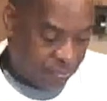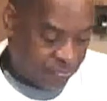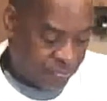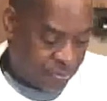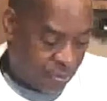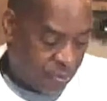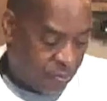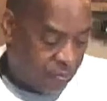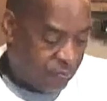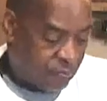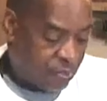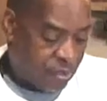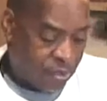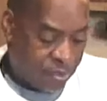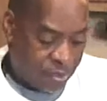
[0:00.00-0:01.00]
So
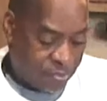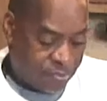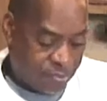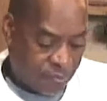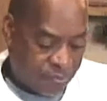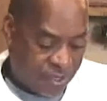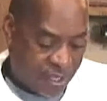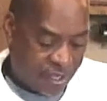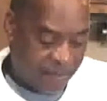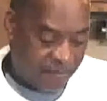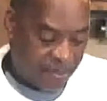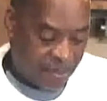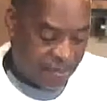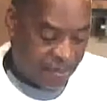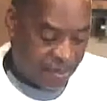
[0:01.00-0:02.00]
it's okay
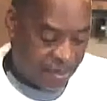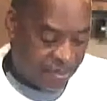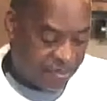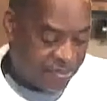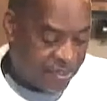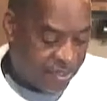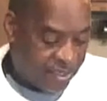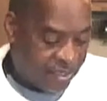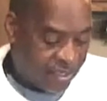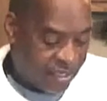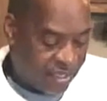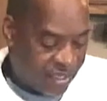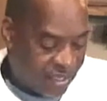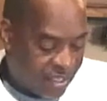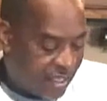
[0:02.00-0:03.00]
because
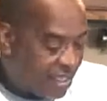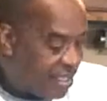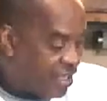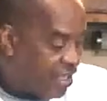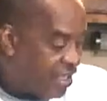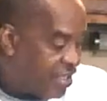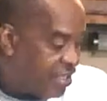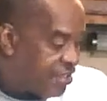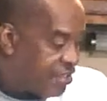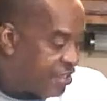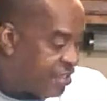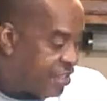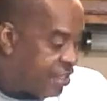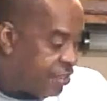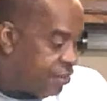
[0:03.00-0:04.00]

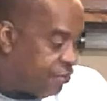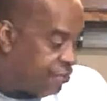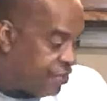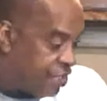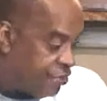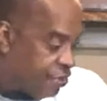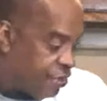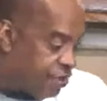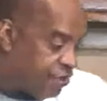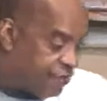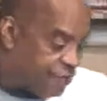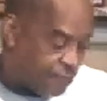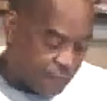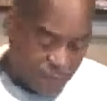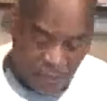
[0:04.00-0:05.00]
it only calls
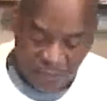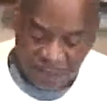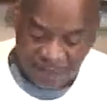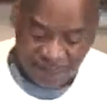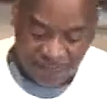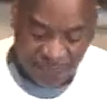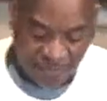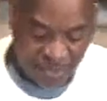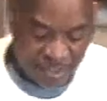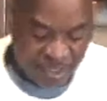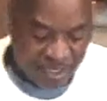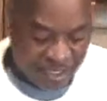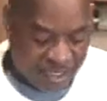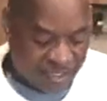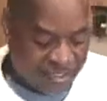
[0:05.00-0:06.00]
for
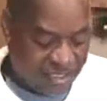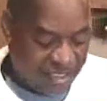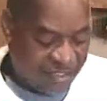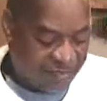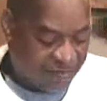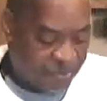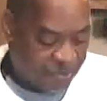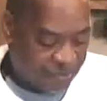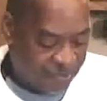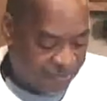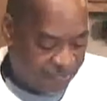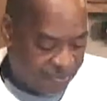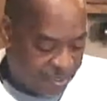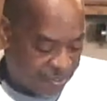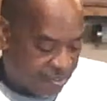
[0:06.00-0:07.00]
a teaspoon
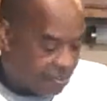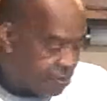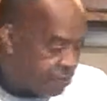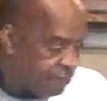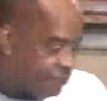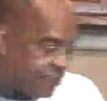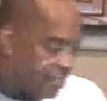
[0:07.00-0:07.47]
of vinegar